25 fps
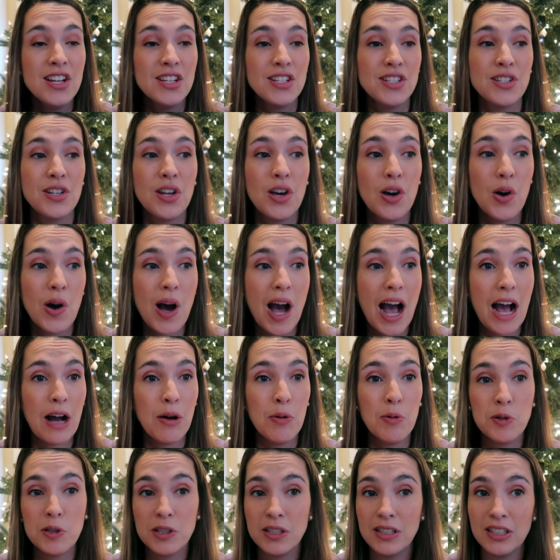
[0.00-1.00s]
so I
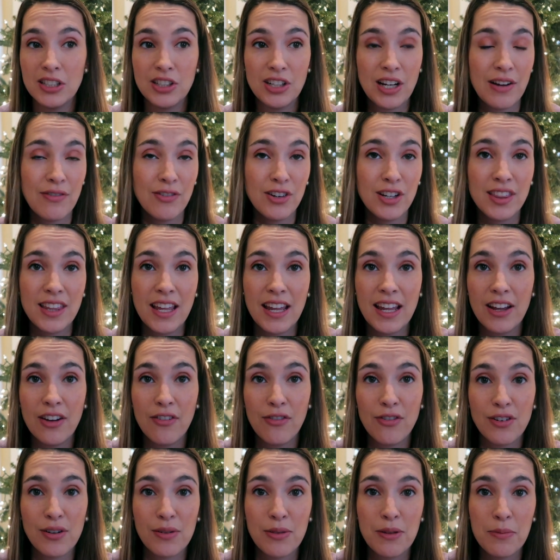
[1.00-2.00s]
will clear everything
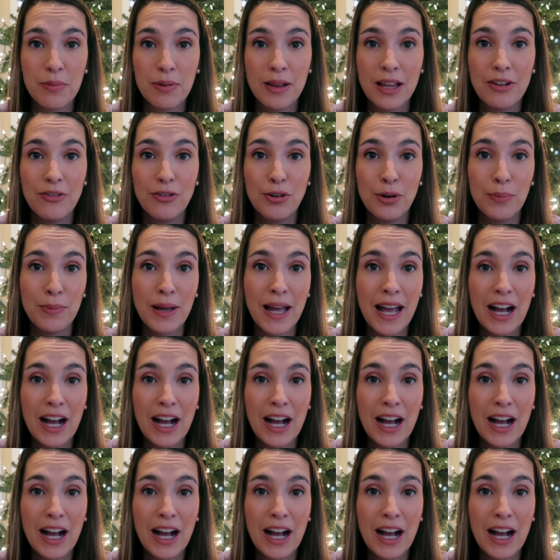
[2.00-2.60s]
from the playroom